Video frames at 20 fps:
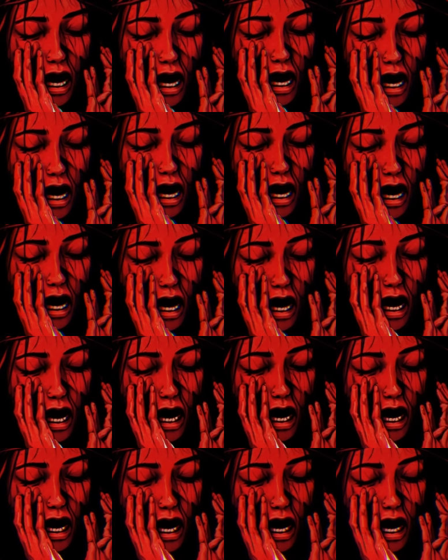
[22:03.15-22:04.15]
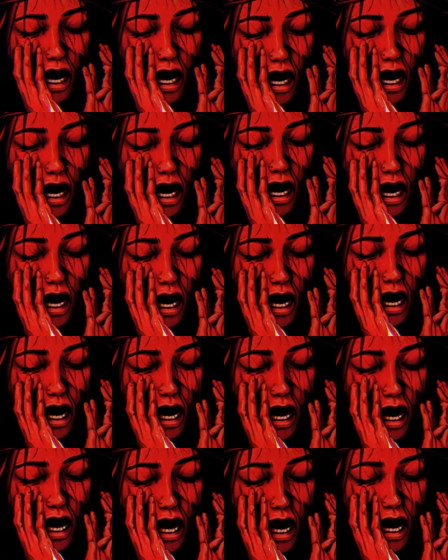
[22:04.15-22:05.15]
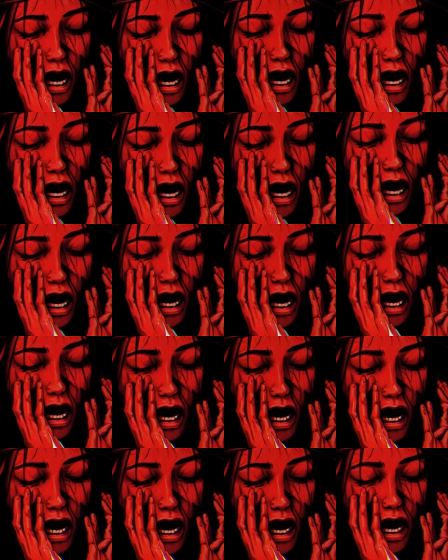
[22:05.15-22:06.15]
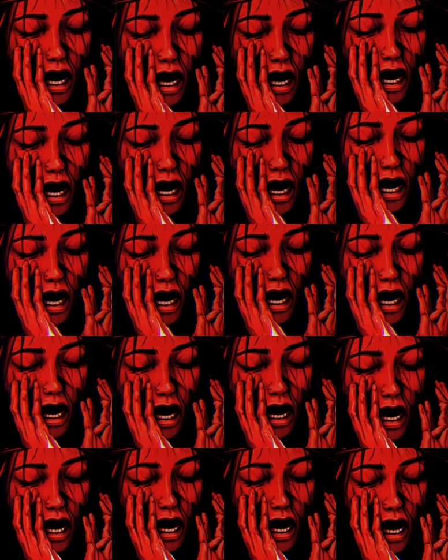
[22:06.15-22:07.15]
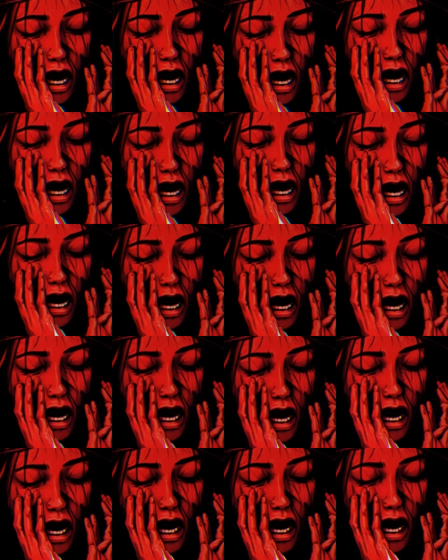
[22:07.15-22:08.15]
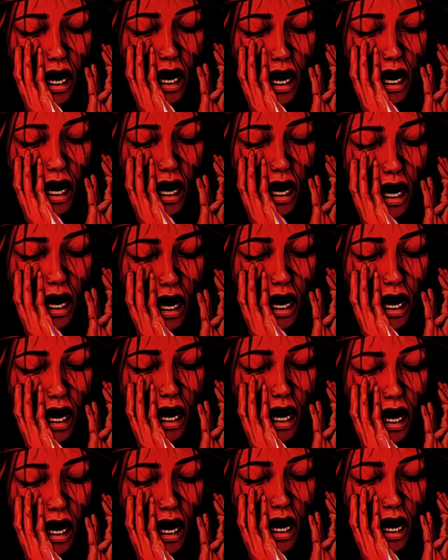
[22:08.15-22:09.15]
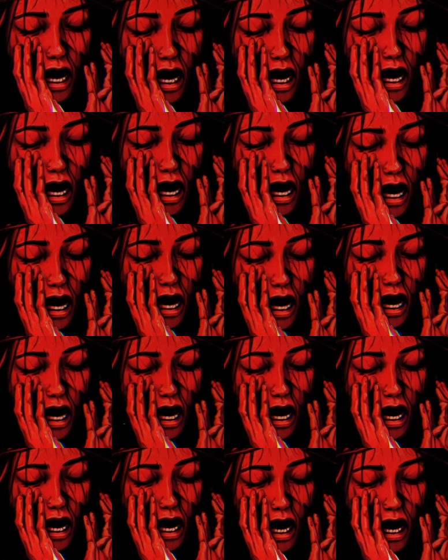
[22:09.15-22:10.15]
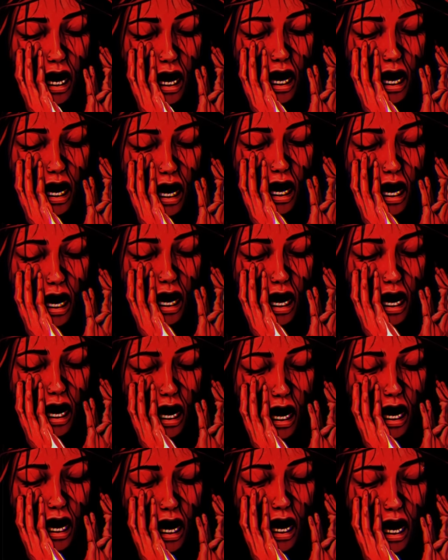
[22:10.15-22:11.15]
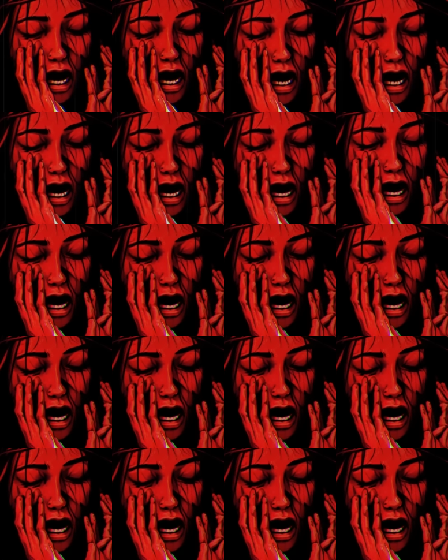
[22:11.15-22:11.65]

Mustiness became pungent dankness that made her eyes water. She covered her nose with her coat sleeve.